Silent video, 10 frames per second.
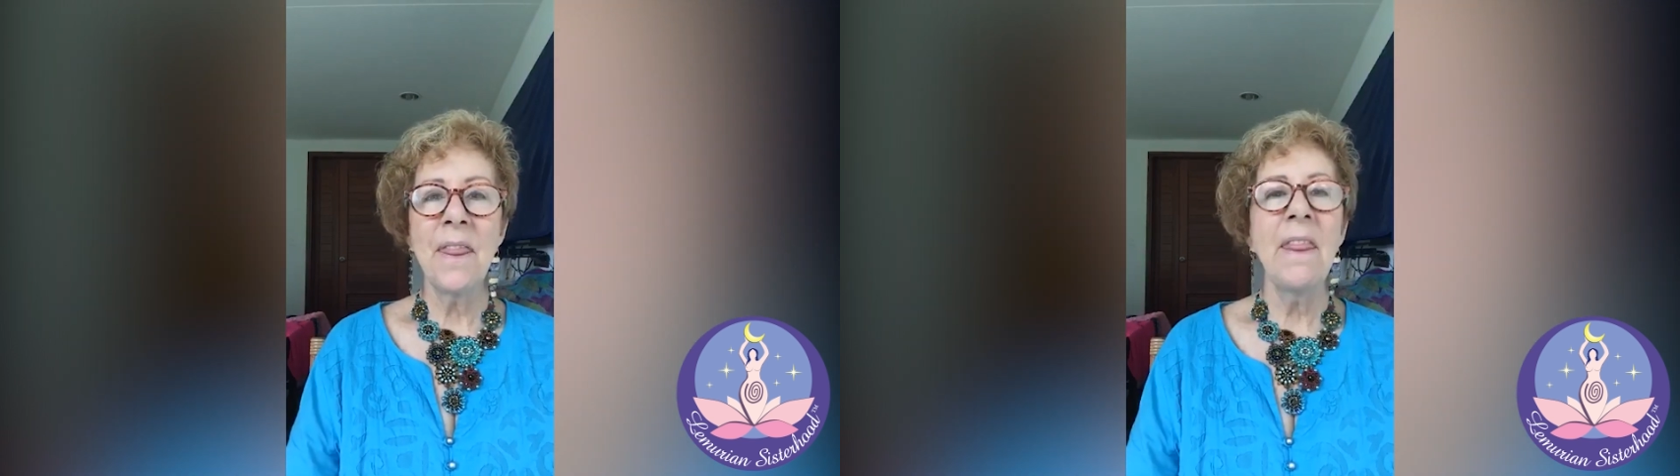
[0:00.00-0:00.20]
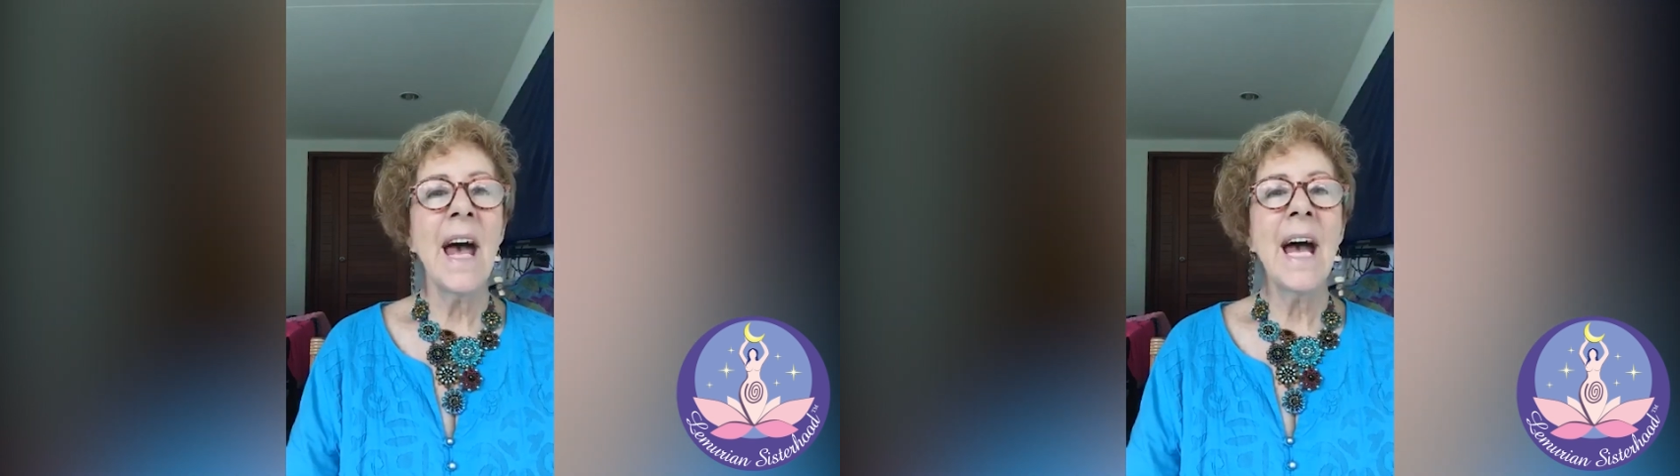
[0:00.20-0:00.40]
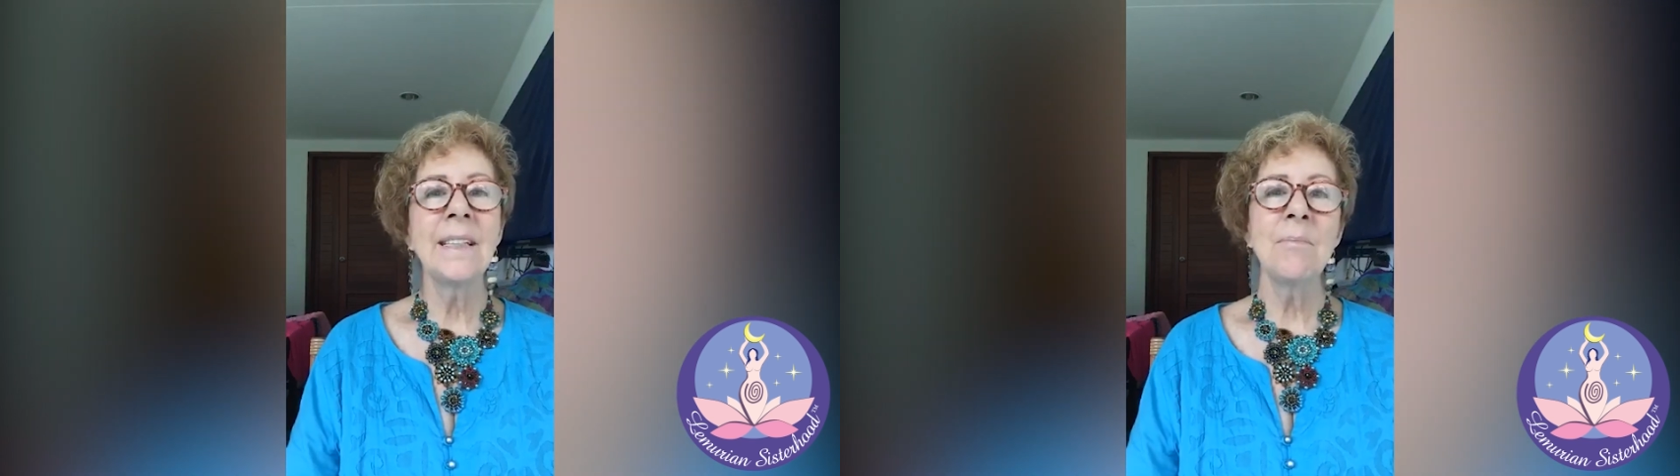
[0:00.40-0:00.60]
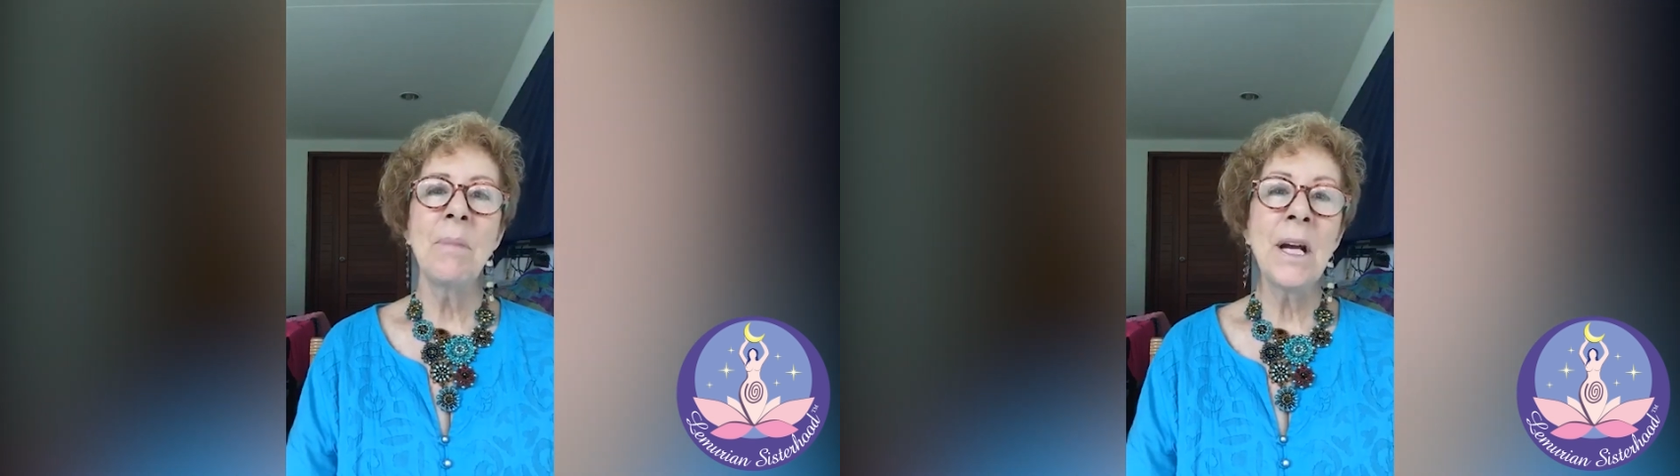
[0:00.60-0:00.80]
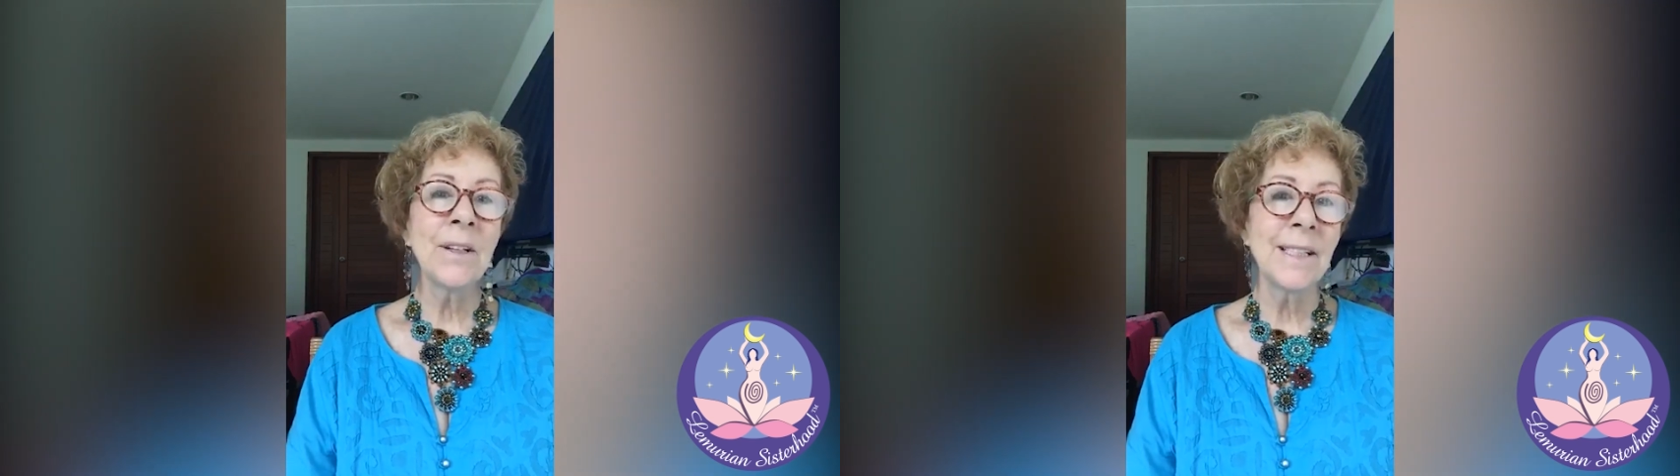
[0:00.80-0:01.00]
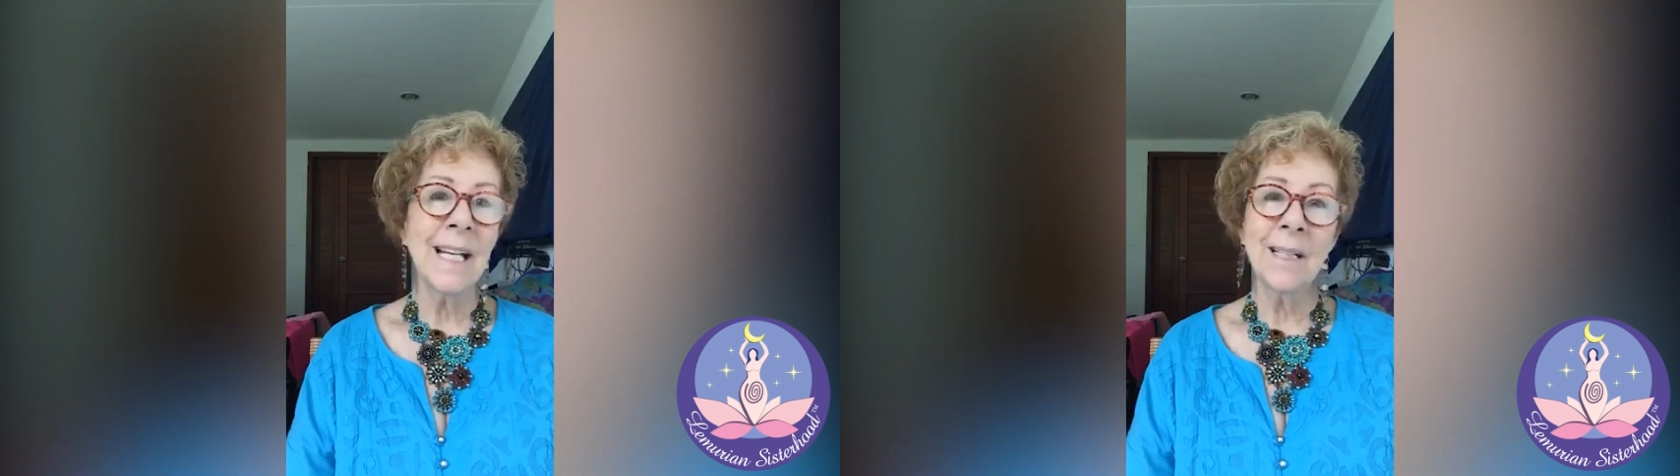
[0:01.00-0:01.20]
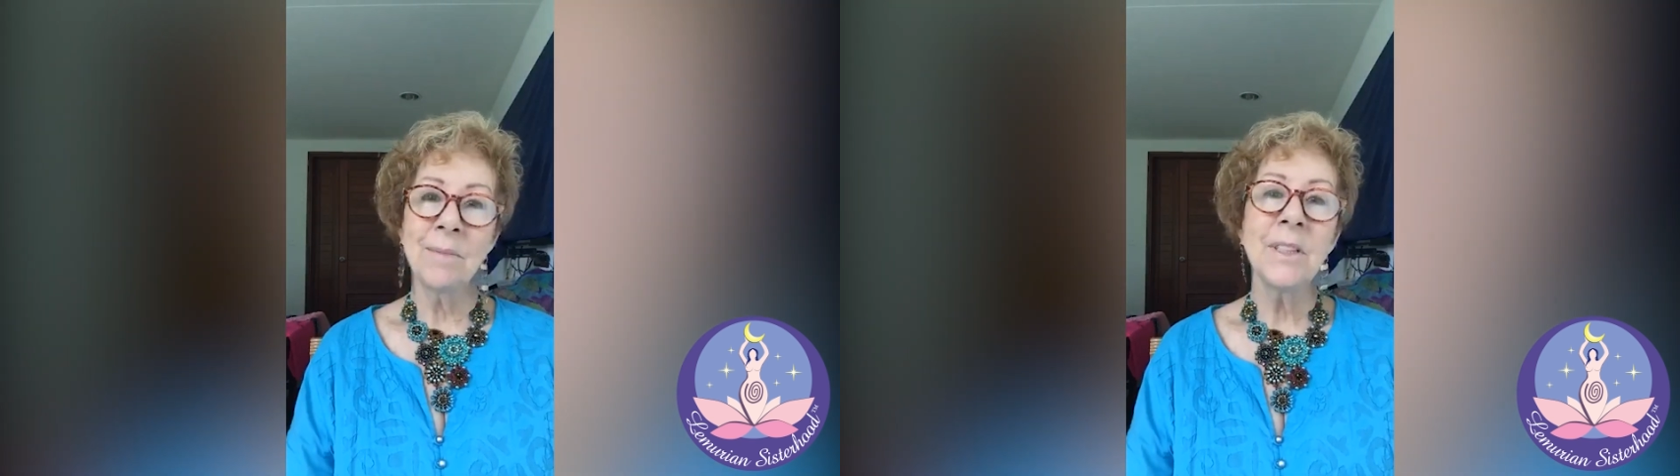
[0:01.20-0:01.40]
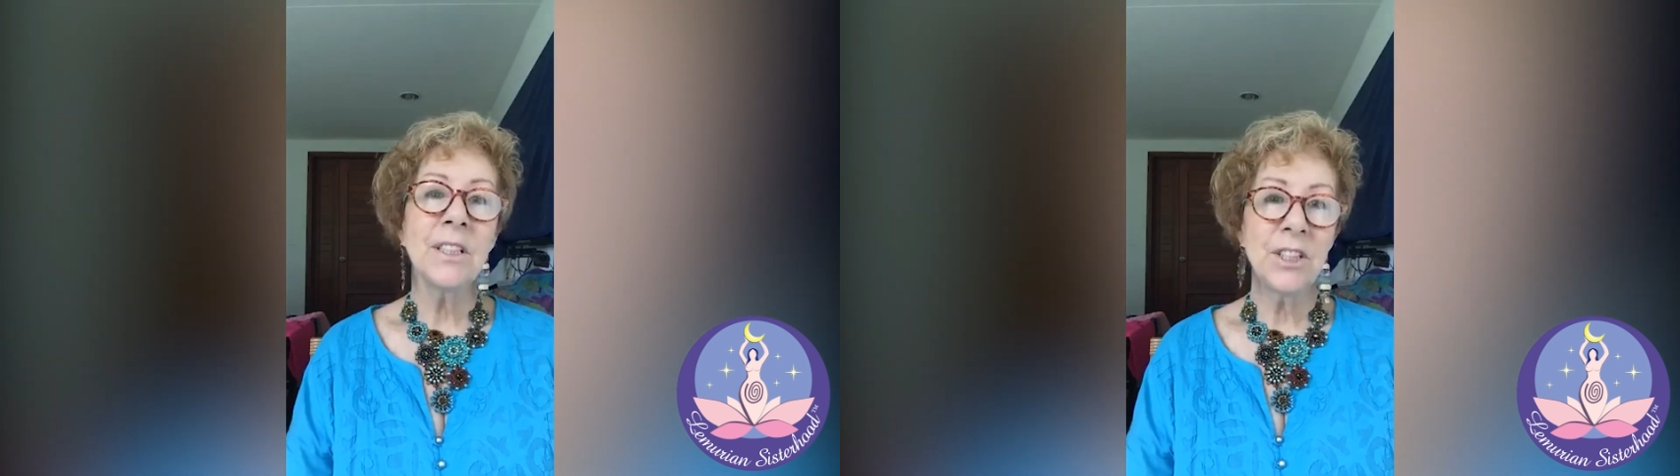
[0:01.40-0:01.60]
that
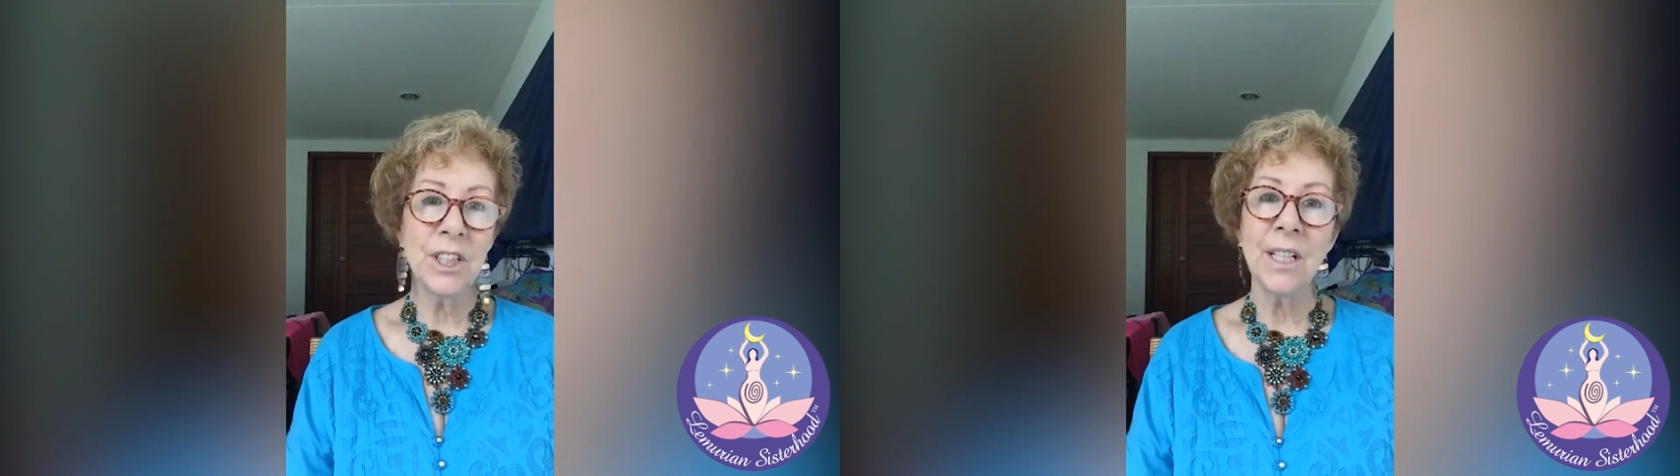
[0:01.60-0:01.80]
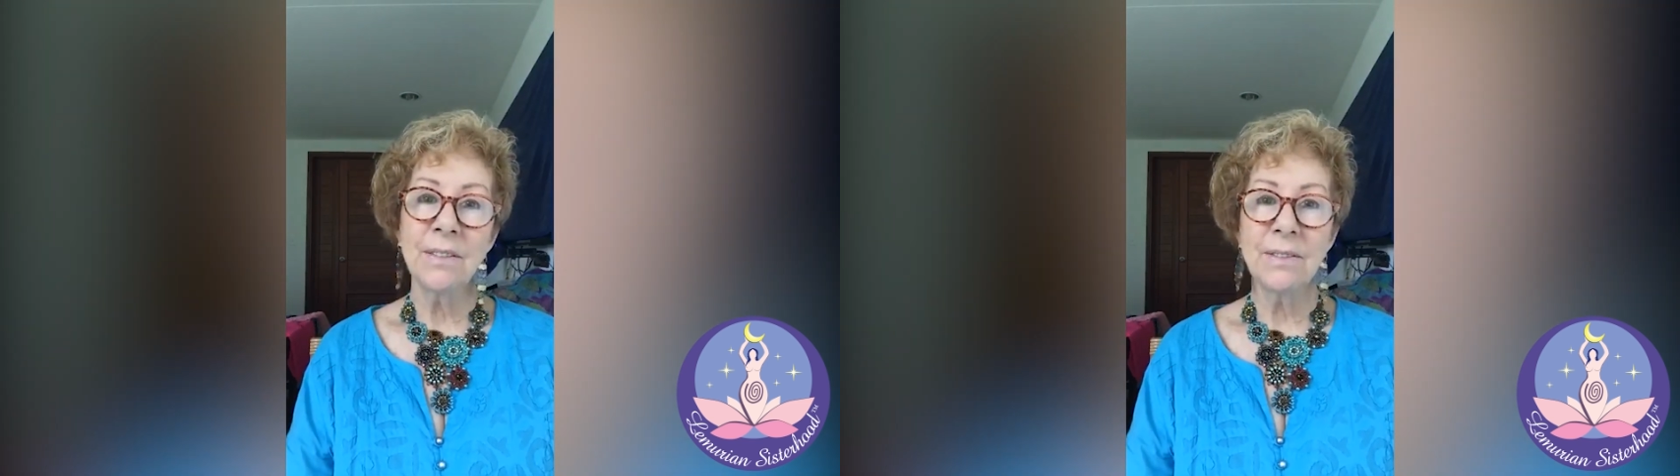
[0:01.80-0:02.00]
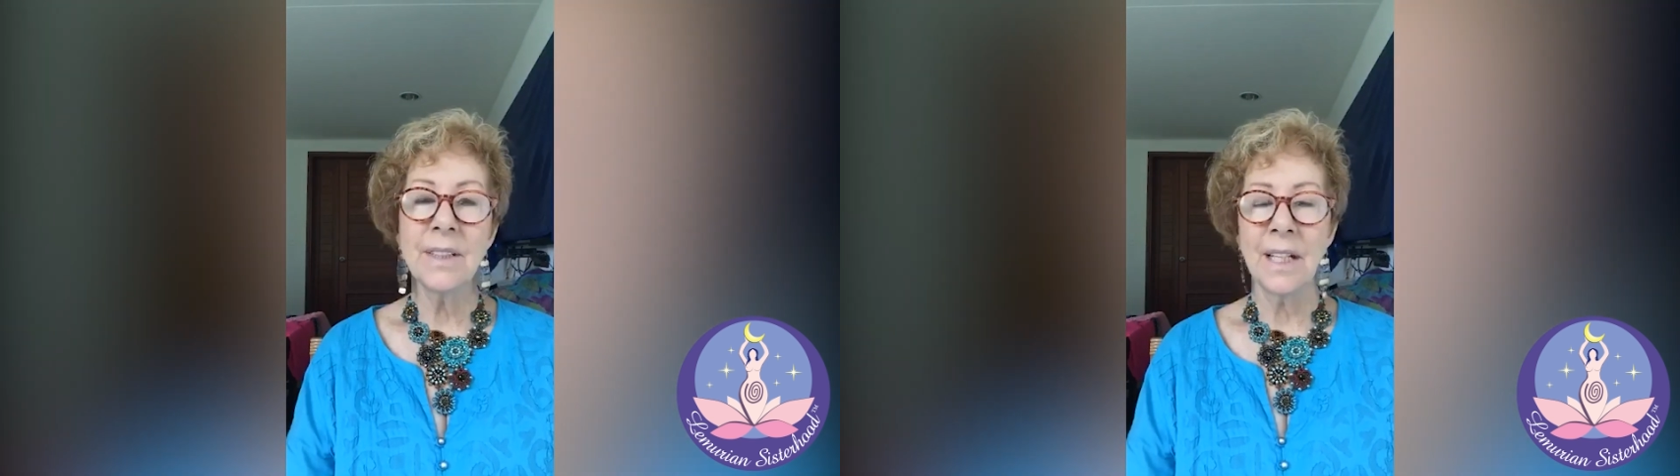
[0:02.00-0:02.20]
paradigm to shift,